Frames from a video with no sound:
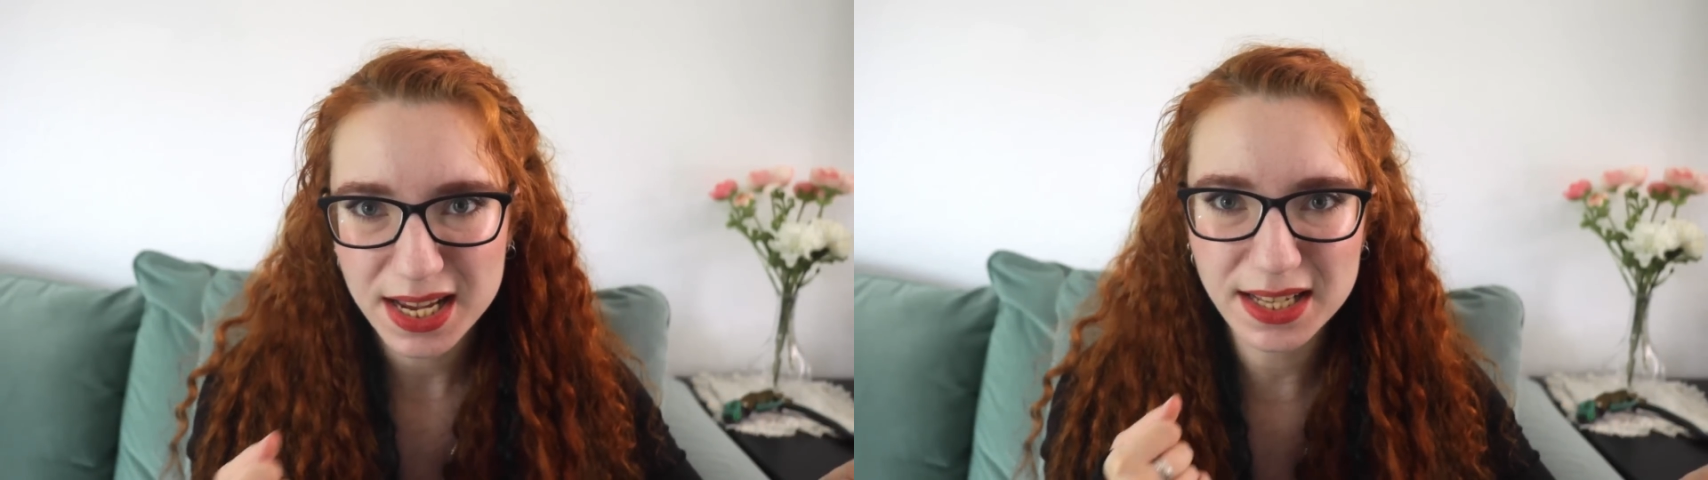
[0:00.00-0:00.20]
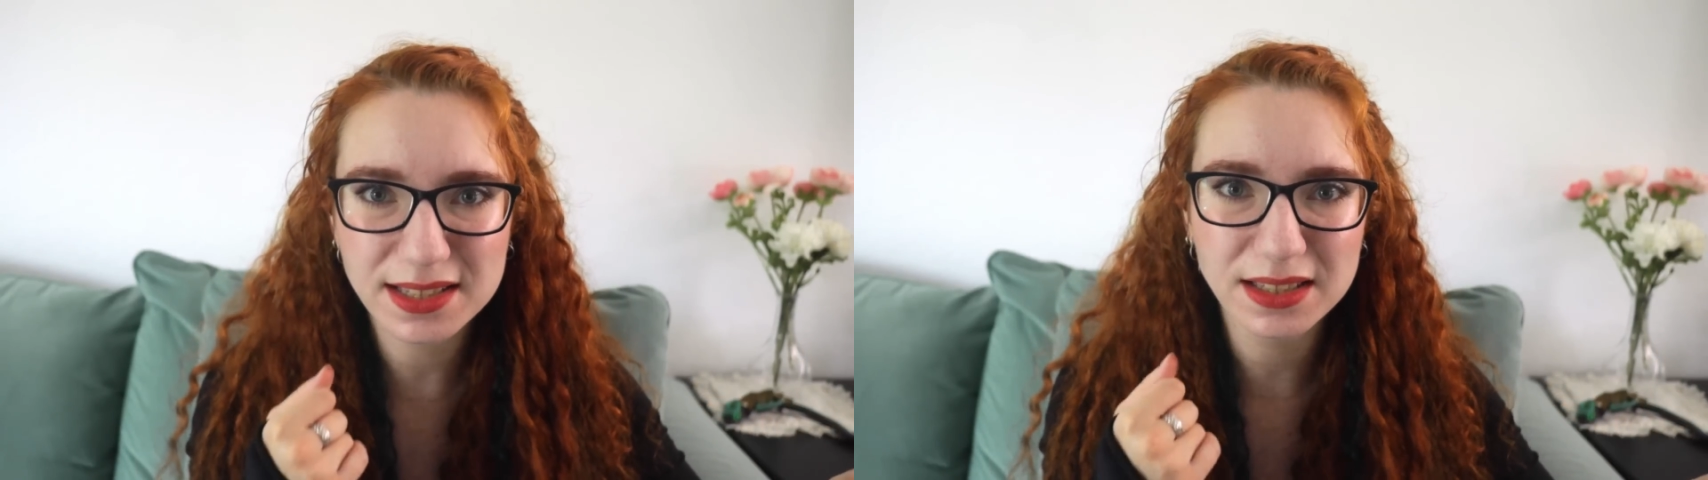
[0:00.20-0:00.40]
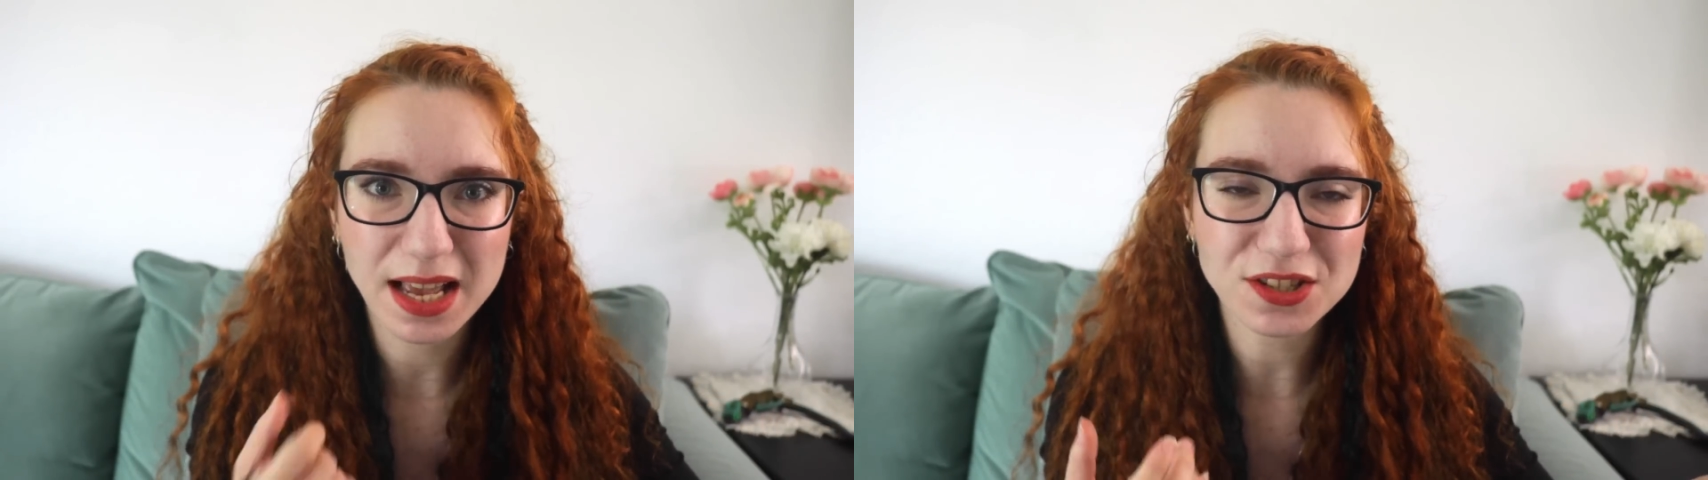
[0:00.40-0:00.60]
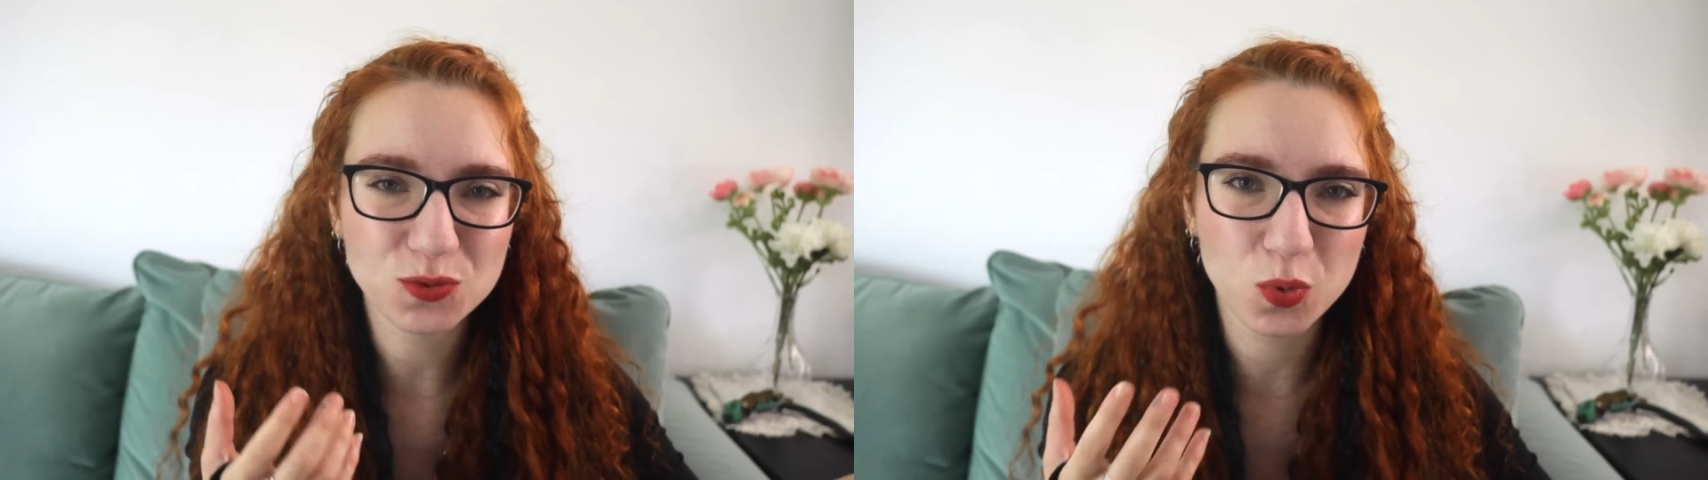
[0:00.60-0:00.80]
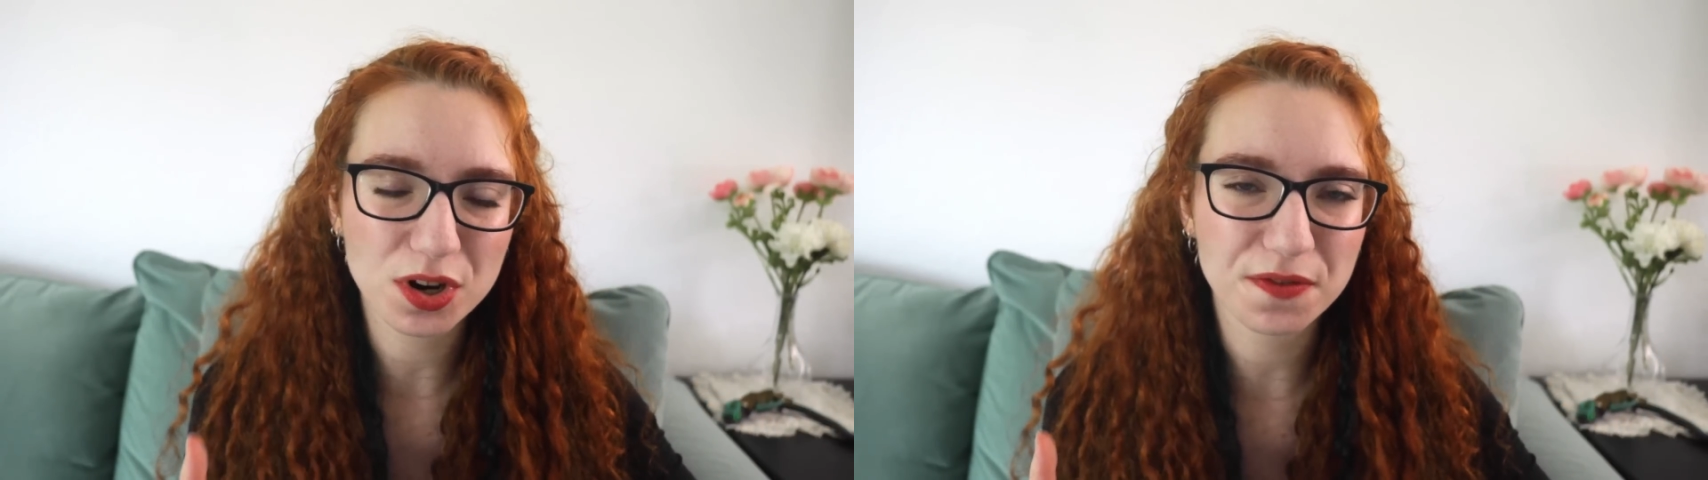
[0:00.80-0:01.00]
it's
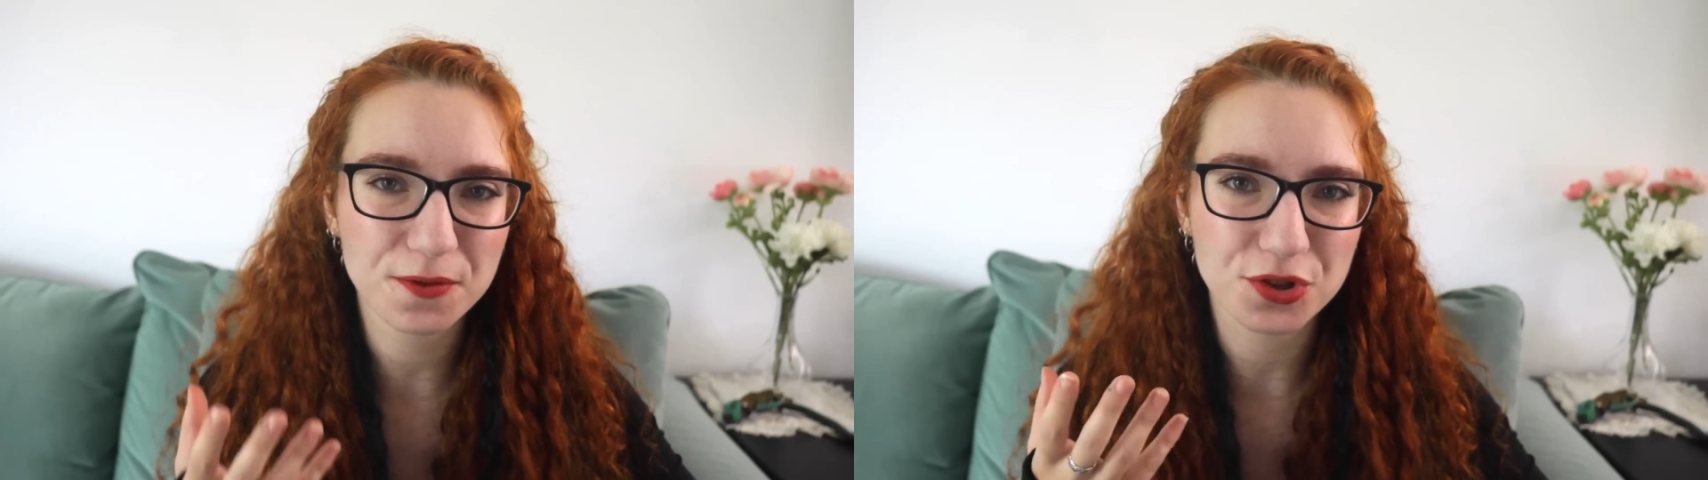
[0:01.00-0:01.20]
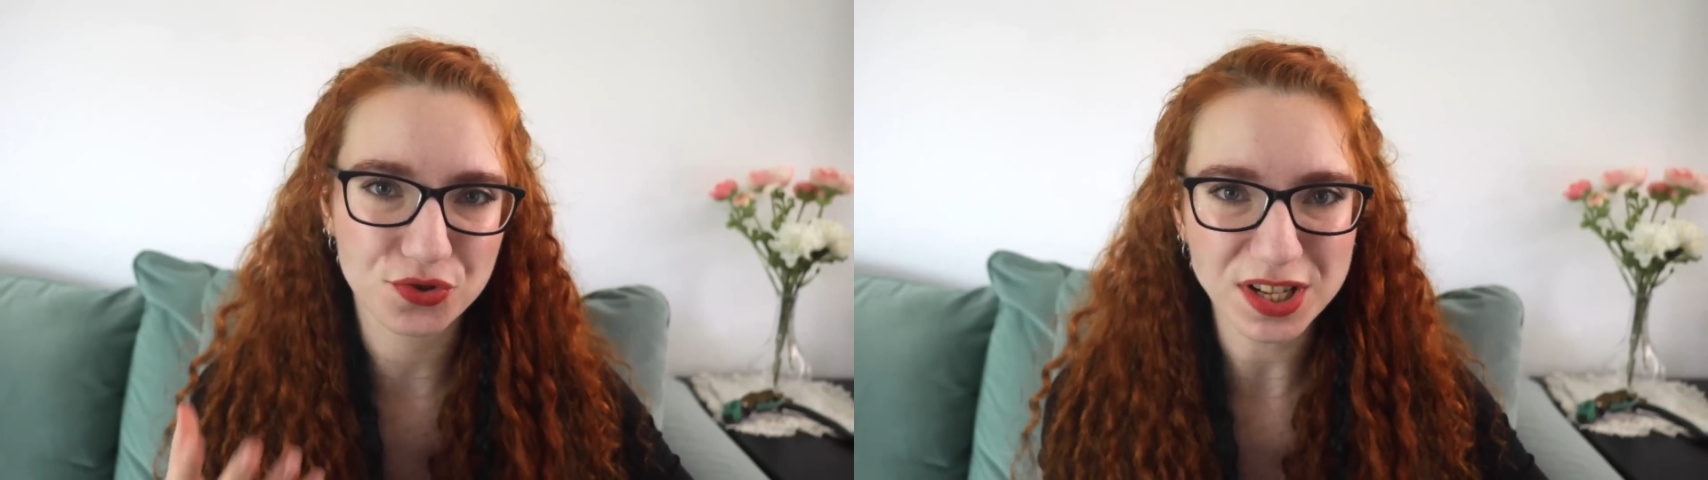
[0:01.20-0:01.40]
less work for the